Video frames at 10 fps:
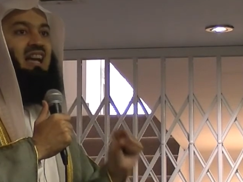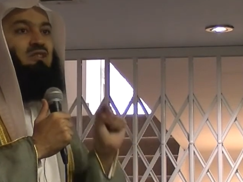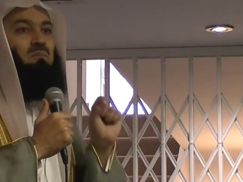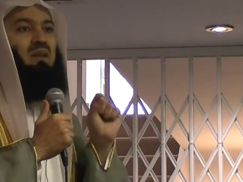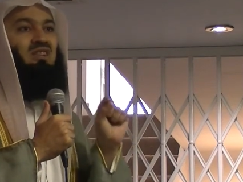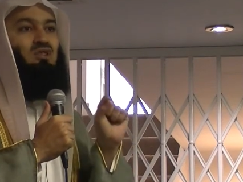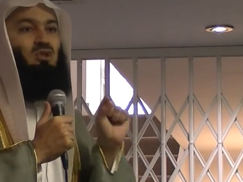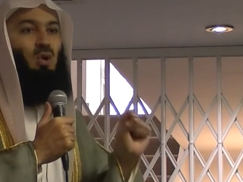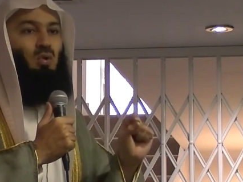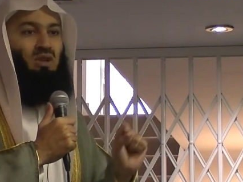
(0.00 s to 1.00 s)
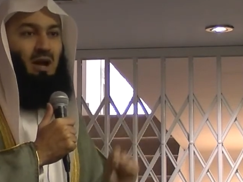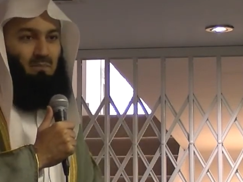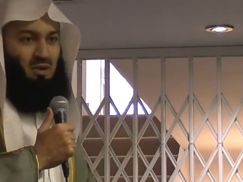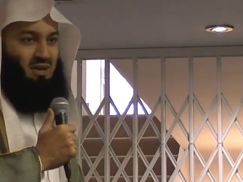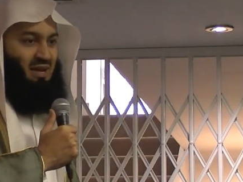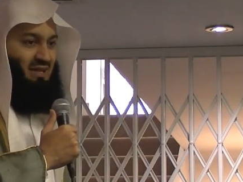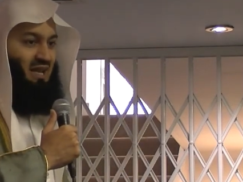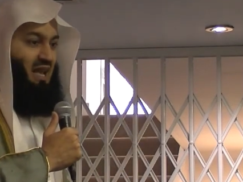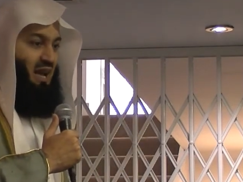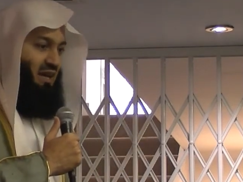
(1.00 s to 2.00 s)
has bestowed upon
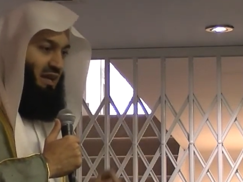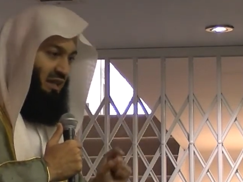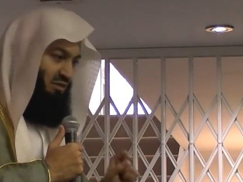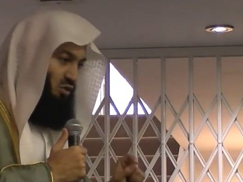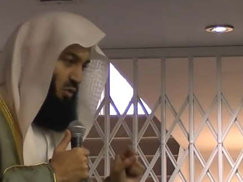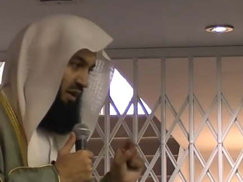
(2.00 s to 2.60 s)
us. Allah gives you